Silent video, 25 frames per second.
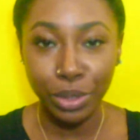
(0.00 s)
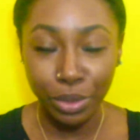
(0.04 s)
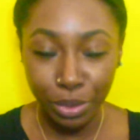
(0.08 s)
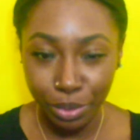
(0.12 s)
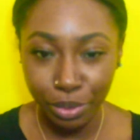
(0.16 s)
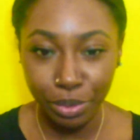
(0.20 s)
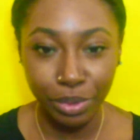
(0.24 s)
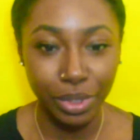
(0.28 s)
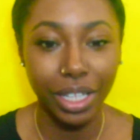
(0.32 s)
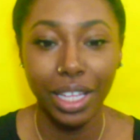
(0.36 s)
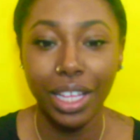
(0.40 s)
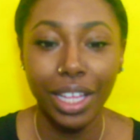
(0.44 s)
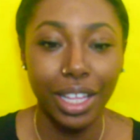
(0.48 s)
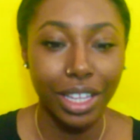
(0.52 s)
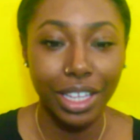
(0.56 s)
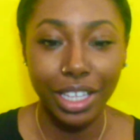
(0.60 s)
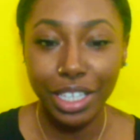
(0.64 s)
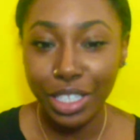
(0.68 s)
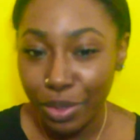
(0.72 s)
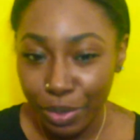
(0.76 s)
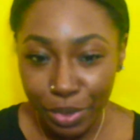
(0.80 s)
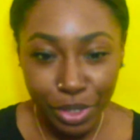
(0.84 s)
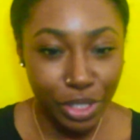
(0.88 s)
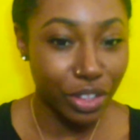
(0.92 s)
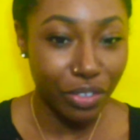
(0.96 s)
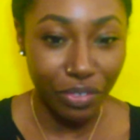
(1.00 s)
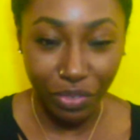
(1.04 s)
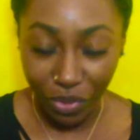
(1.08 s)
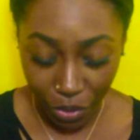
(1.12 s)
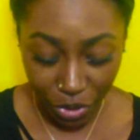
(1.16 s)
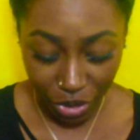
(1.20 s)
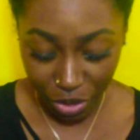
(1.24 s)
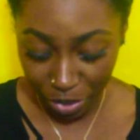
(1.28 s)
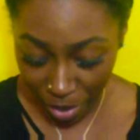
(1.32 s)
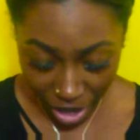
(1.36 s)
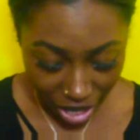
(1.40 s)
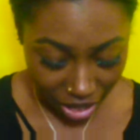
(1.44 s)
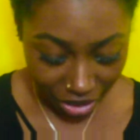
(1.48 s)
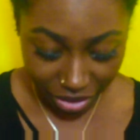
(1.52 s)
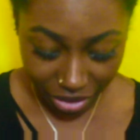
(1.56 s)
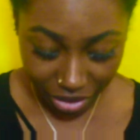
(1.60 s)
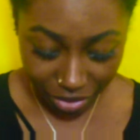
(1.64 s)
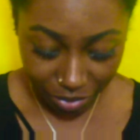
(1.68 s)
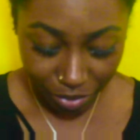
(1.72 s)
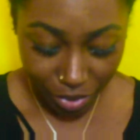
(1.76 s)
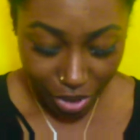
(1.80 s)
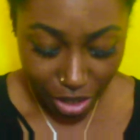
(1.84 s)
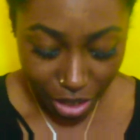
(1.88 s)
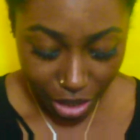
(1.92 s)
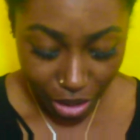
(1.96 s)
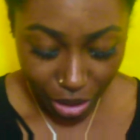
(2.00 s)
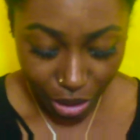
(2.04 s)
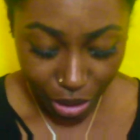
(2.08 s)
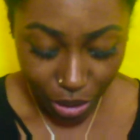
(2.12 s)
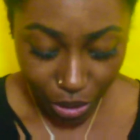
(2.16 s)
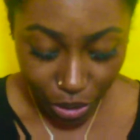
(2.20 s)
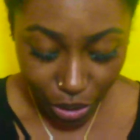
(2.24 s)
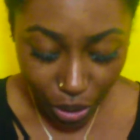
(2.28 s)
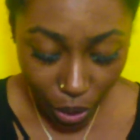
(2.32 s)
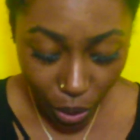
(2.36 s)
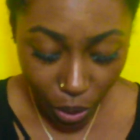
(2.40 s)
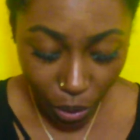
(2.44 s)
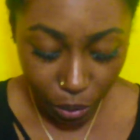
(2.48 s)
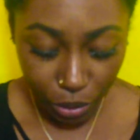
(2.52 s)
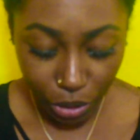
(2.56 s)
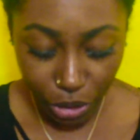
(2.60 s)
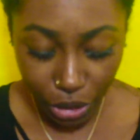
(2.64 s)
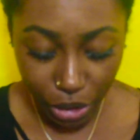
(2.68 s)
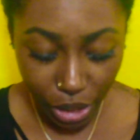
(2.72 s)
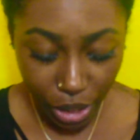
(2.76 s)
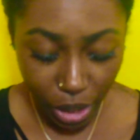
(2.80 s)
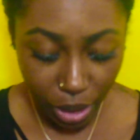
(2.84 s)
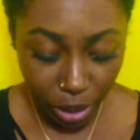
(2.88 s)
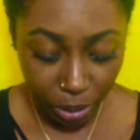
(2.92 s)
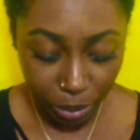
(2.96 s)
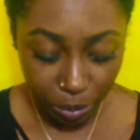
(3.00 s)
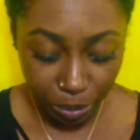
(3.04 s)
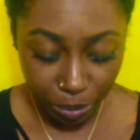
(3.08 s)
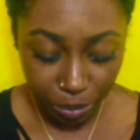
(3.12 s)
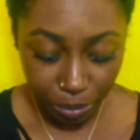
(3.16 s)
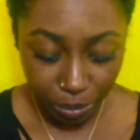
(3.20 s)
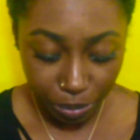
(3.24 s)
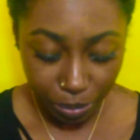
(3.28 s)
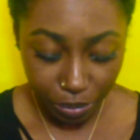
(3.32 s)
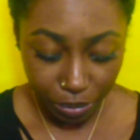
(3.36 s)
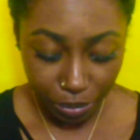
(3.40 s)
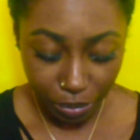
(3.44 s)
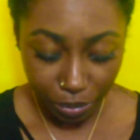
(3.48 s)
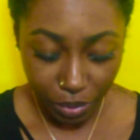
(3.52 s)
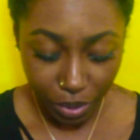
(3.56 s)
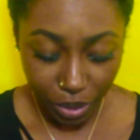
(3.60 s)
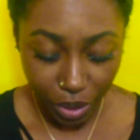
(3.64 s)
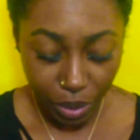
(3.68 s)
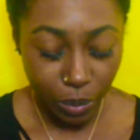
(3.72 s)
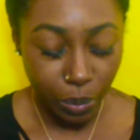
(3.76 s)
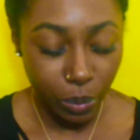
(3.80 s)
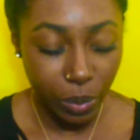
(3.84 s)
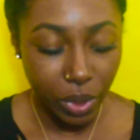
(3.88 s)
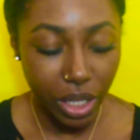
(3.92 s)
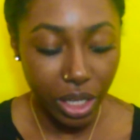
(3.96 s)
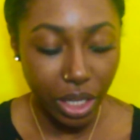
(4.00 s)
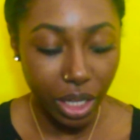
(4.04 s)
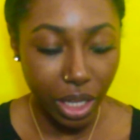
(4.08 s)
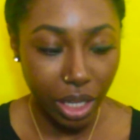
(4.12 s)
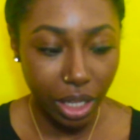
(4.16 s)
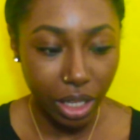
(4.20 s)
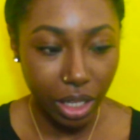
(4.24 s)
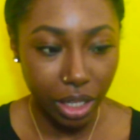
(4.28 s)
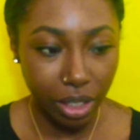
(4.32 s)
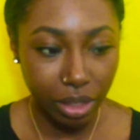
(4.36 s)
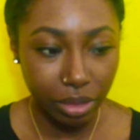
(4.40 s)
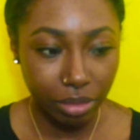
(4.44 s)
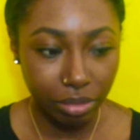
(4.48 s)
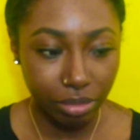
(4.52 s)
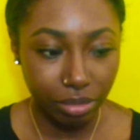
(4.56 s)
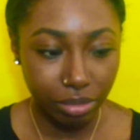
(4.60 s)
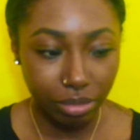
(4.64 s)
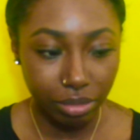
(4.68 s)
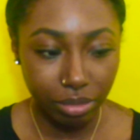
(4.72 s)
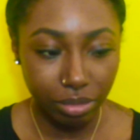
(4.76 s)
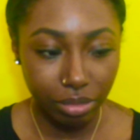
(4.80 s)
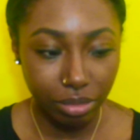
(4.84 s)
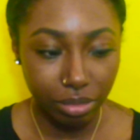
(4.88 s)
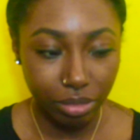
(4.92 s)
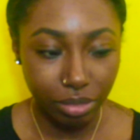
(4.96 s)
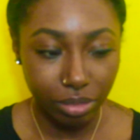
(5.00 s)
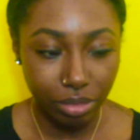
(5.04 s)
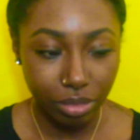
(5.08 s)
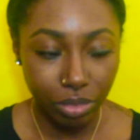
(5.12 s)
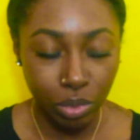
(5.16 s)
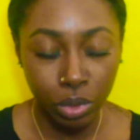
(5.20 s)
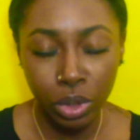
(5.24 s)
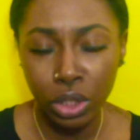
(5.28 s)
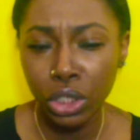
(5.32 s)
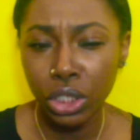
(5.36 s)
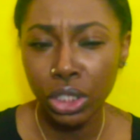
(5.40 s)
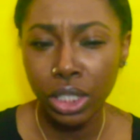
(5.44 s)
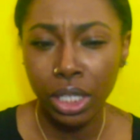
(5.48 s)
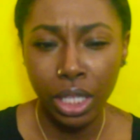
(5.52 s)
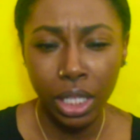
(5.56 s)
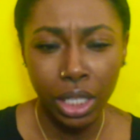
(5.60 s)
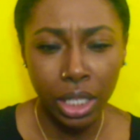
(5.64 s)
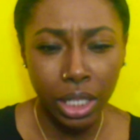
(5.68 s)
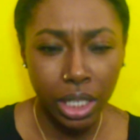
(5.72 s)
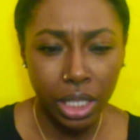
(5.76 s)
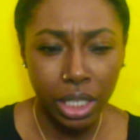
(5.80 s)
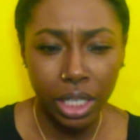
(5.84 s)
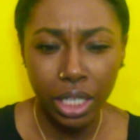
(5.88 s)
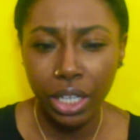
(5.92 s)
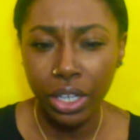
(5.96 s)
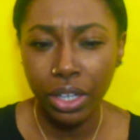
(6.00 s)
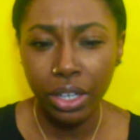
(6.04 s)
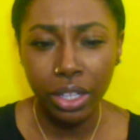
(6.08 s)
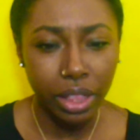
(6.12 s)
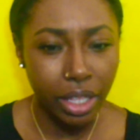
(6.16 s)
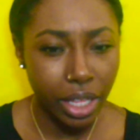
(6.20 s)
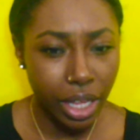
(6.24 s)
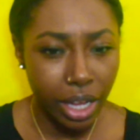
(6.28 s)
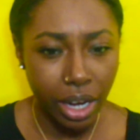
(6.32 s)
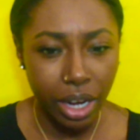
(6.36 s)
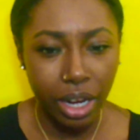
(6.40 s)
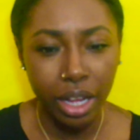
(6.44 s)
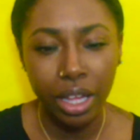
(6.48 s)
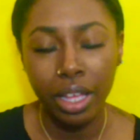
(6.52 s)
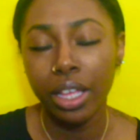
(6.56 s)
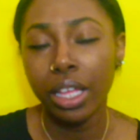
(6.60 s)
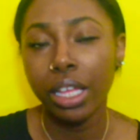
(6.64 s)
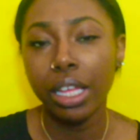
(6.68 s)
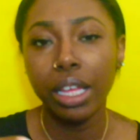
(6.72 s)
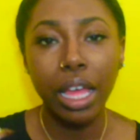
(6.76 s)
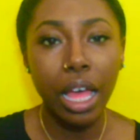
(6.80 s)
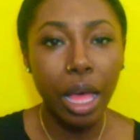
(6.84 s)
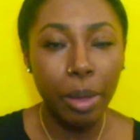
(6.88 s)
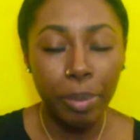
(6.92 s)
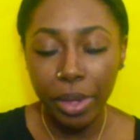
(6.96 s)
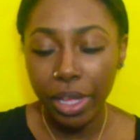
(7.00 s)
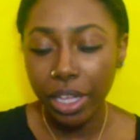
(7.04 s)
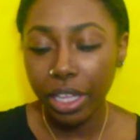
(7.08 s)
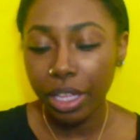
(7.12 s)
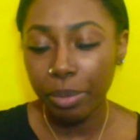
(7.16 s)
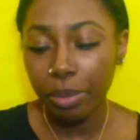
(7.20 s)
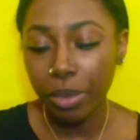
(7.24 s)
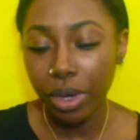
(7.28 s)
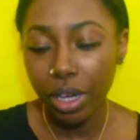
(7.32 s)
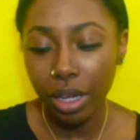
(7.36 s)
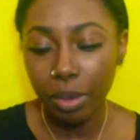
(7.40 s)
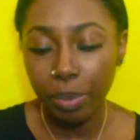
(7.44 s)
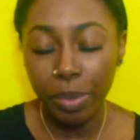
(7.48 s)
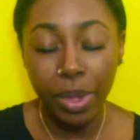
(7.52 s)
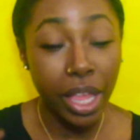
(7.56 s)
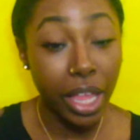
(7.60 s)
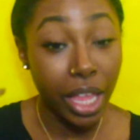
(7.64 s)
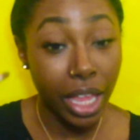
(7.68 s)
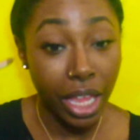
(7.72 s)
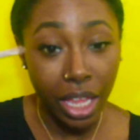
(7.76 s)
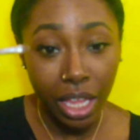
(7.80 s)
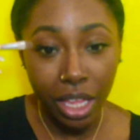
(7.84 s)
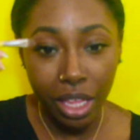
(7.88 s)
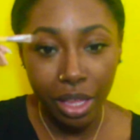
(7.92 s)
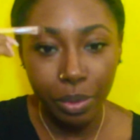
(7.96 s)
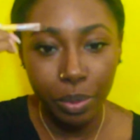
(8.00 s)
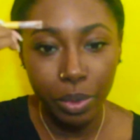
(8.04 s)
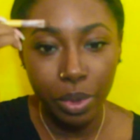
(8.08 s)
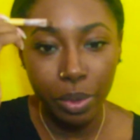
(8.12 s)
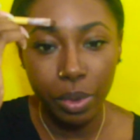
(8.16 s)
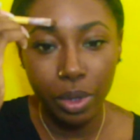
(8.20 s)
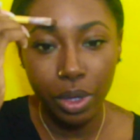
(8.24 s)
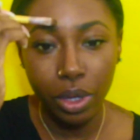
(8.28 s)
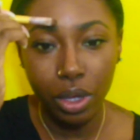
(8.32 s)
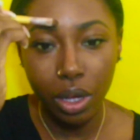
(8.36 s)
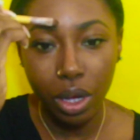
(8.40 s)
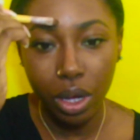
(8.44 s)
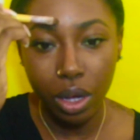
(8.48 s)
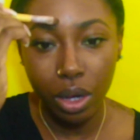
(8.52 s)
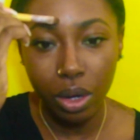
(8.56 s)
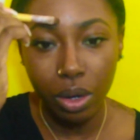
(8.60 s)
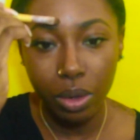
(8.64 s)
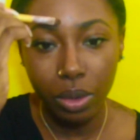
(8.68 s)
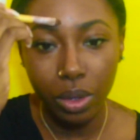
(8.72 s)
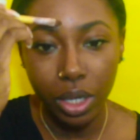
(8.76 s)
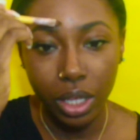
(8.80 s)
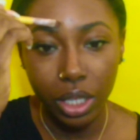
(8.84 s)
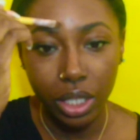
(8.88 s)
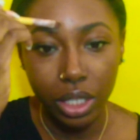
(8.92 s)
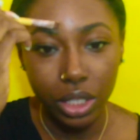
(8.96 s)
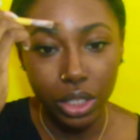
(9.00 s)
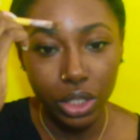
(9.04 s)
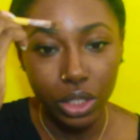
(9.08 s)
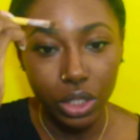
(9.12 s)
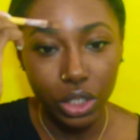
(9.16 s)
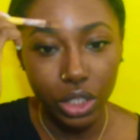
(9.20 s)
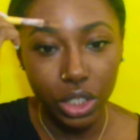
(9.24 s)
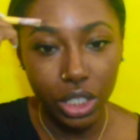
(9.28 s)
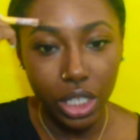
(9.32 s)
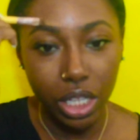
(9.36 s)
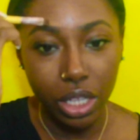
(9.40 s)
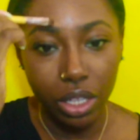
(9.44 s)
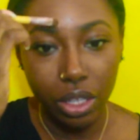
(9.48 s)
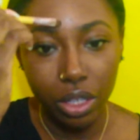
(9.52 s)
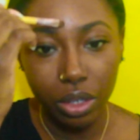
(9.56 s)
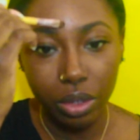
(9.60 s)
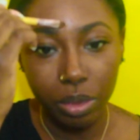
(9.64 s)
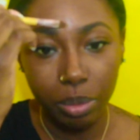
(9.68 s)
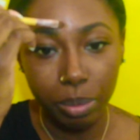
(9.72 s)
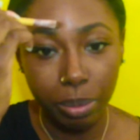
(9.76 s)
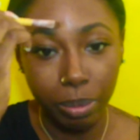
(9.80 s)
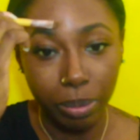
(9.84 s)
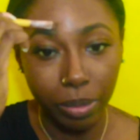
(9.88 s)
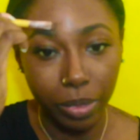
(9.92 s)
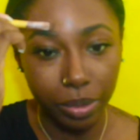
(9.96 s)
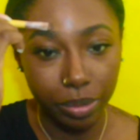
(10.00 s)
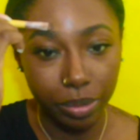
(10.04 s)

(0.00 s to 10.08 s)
soon, because it was the 4th month. So, you know, we're chilling here and there. I pick him up at 8. We would go chill.